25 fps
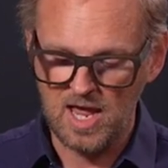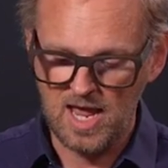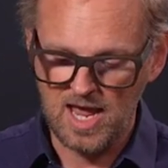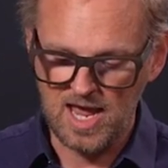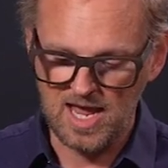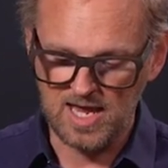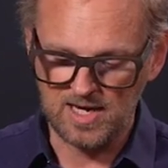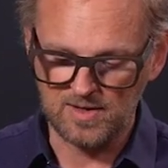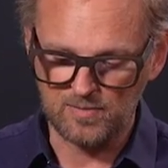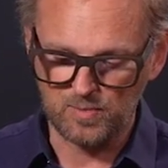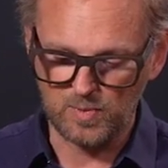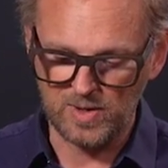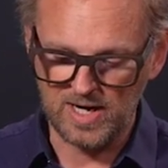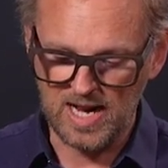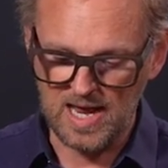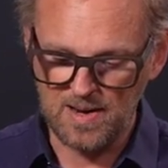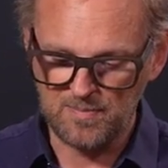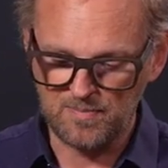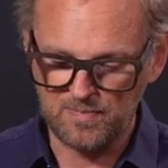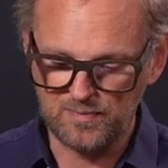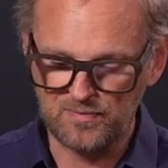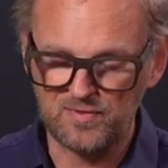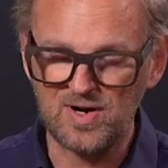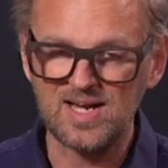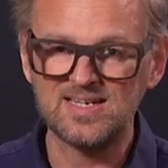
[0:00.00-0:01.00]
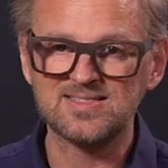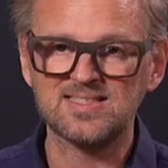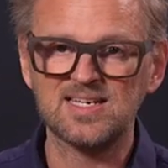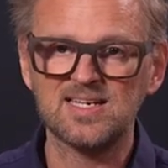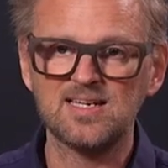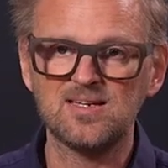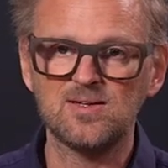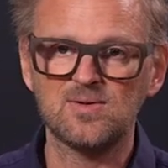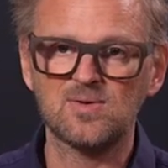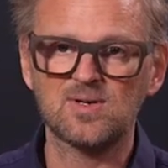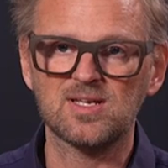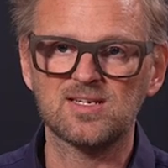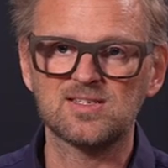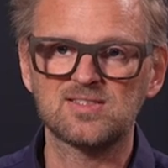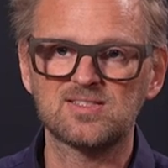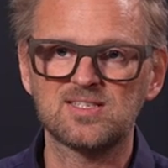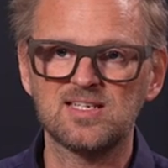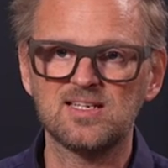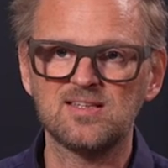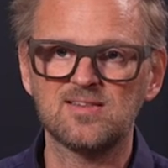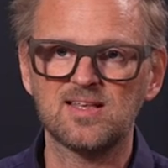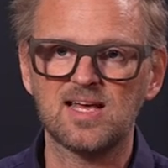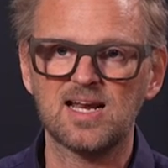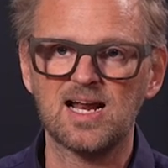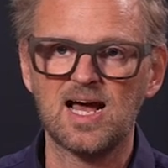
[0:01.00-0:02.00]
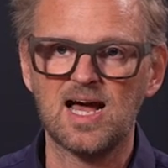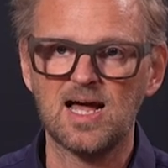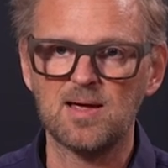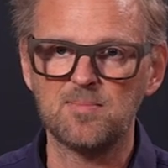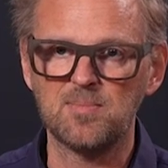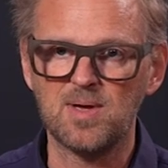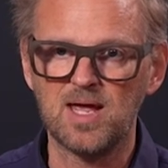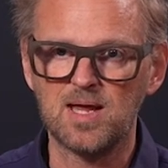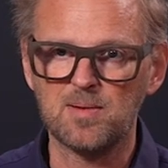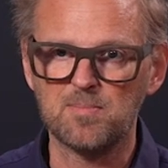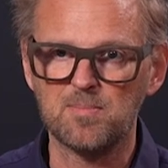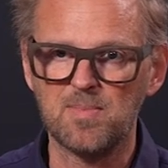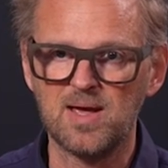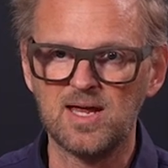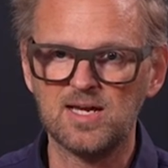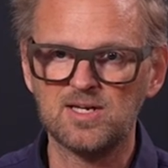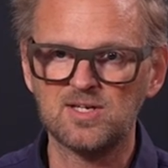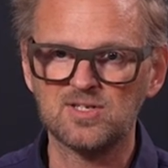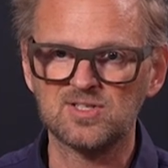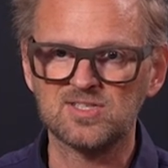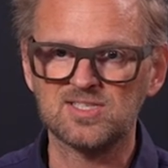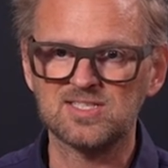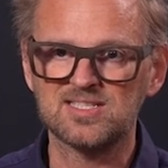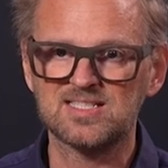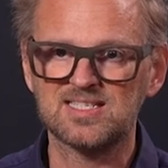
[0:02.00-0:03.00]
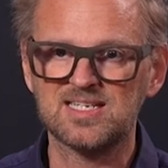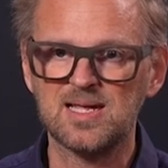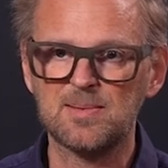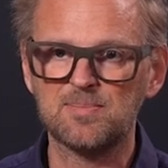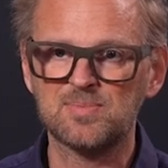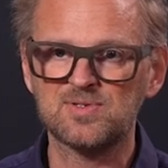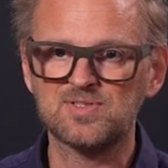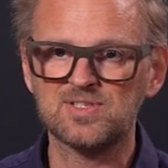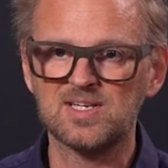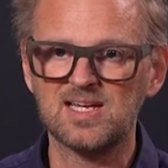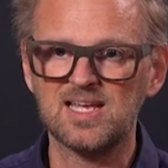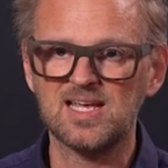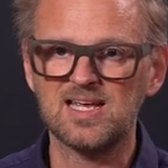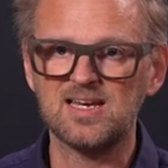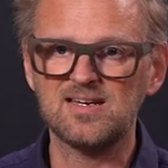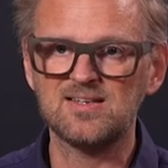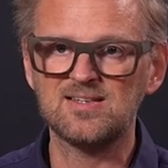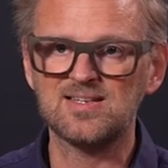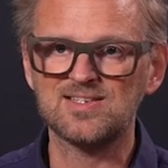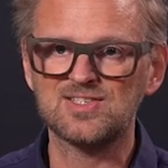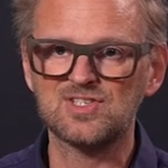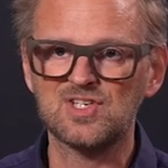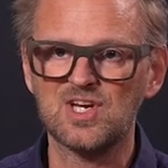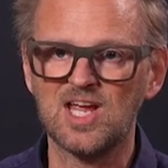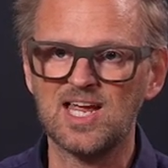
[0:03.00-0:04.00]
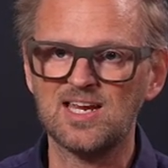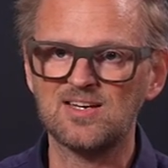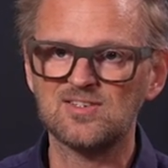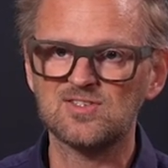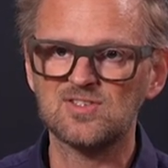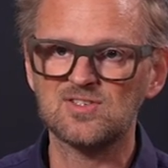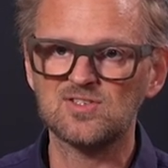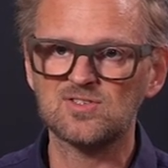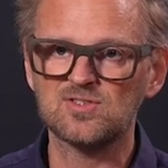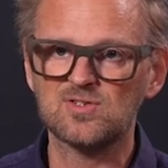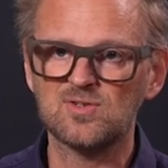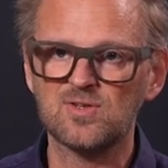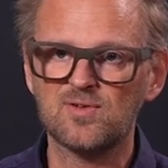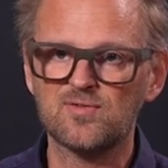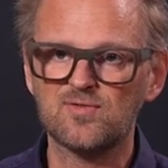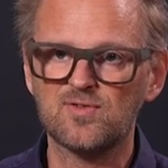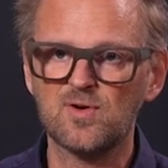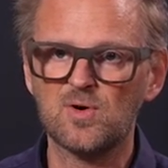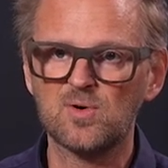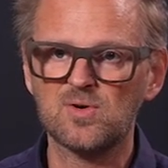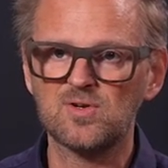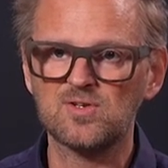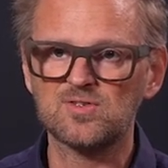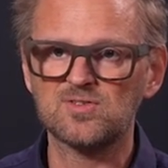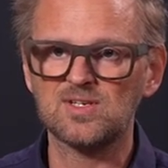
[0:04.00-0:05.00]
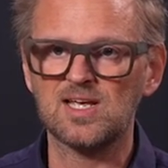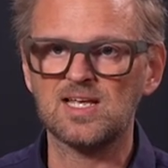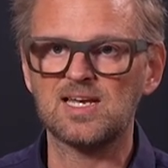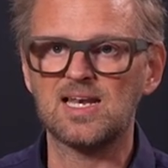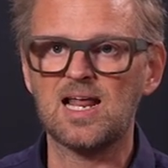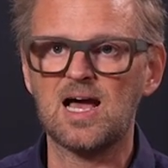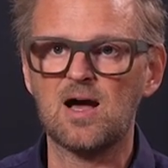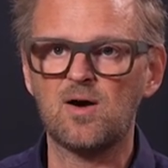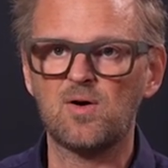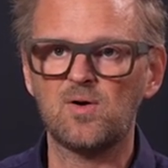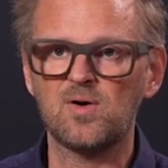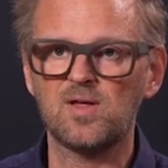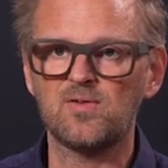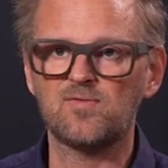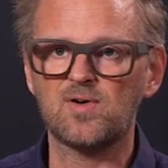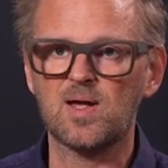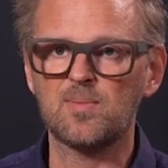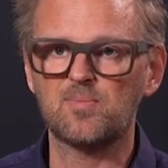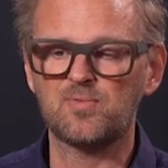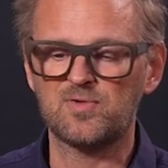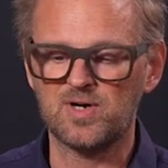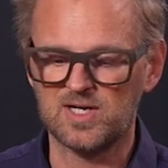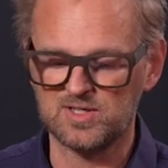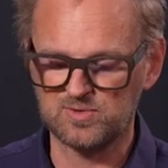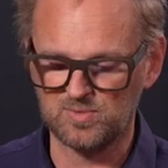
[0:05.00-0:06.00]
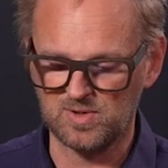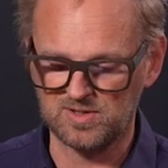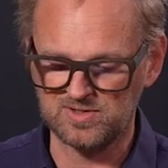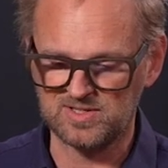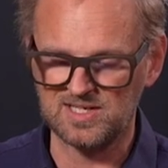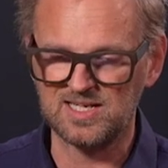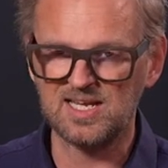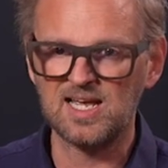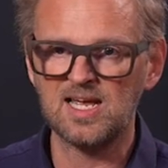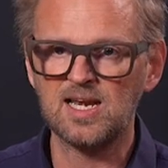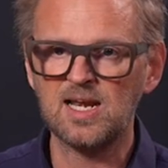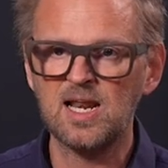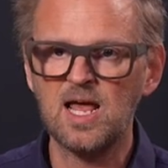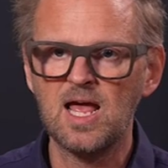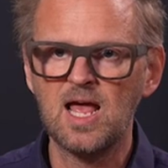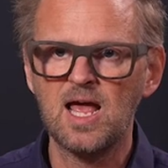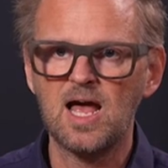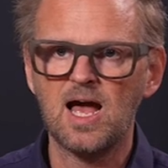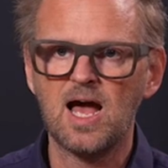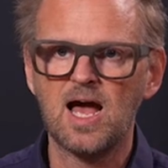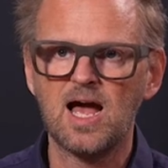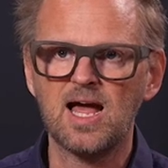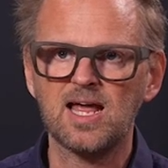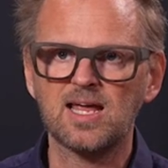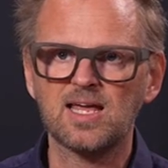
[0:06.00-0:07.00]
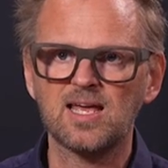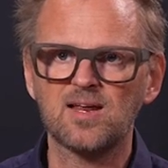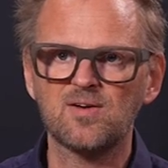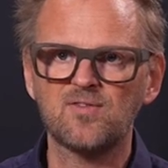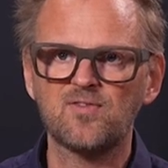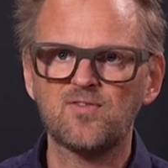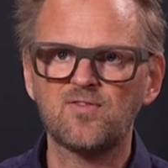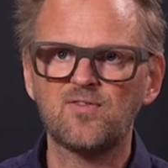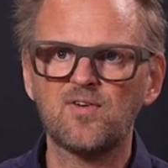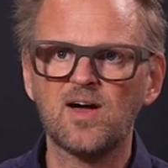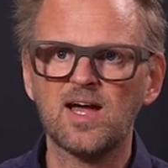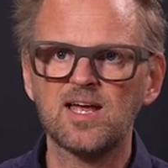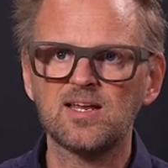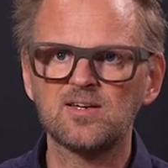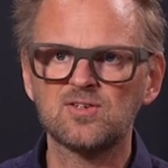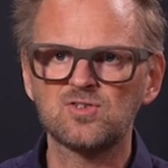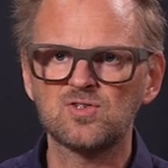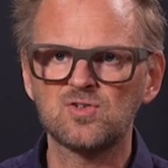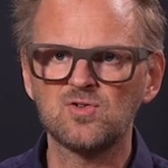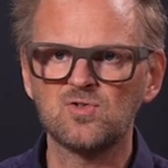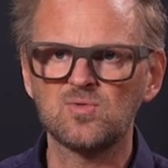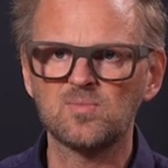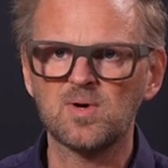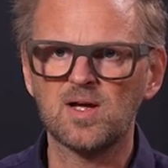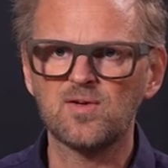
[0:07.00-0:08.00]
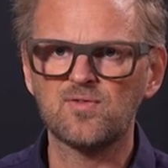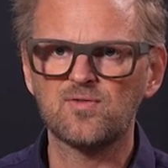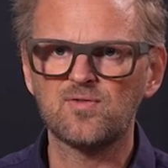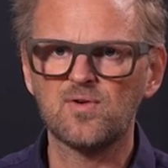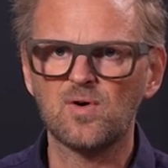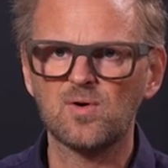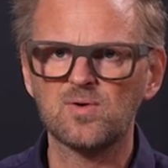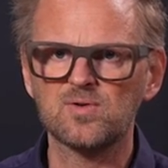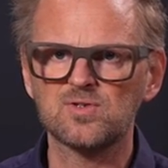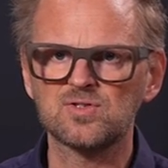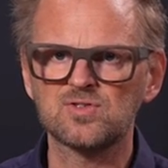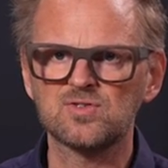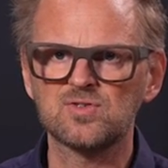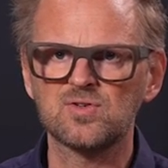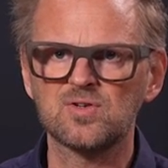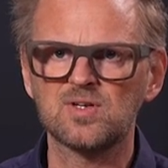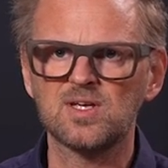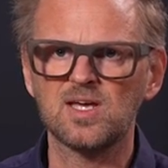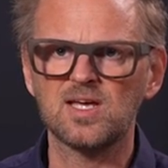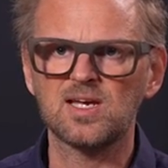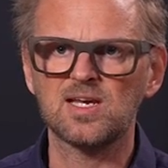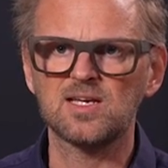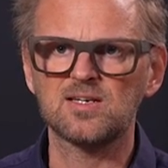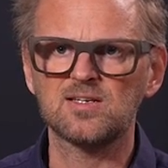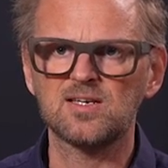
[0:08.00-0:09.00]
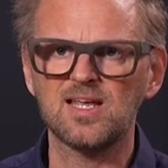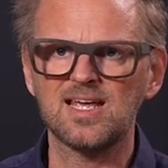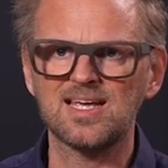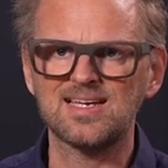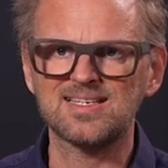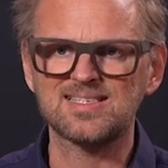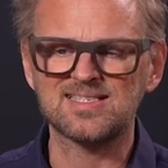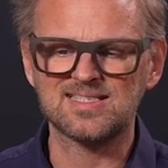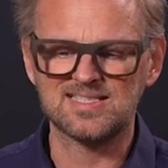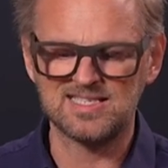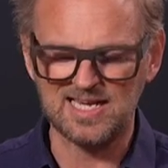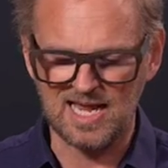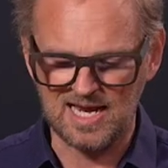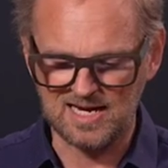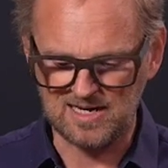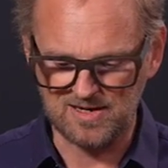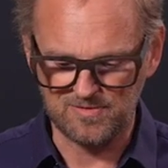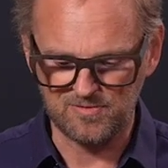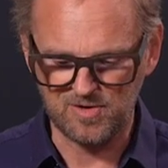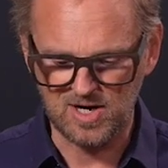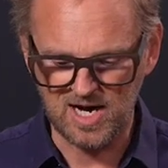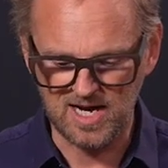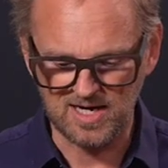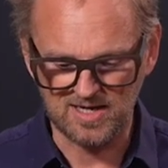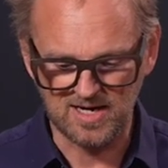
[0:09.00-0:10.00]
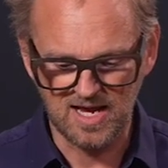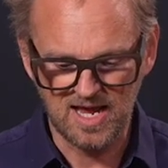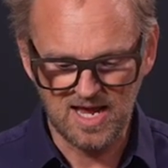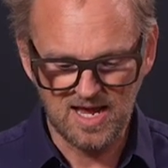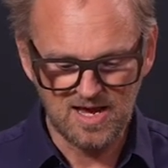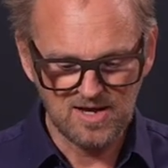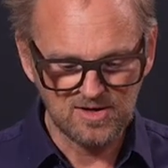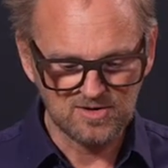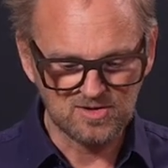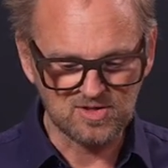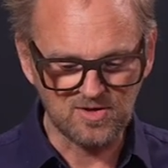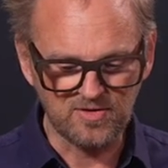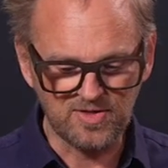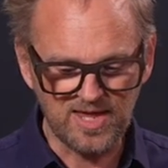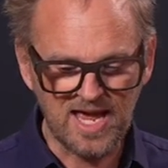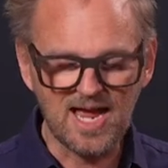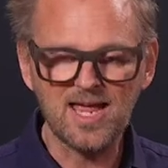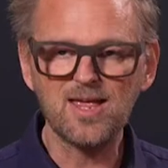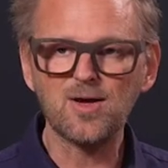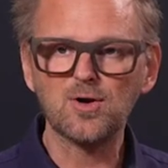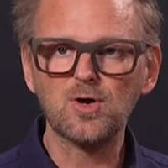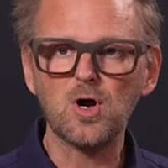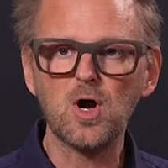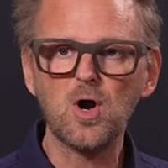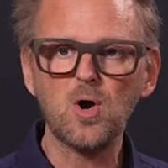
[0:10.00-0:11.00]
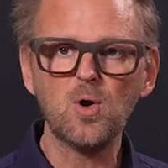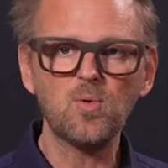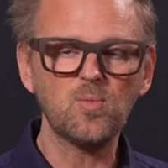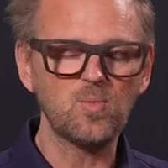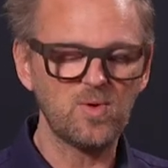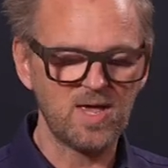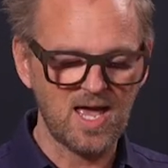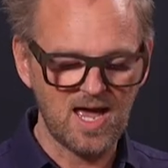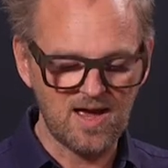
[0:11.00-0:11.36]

And when I'm pressing, you can see that I make major steps in the changes to the focus. And now if I press once again, I can fine tune my focus to get it exactly right. So there you go. We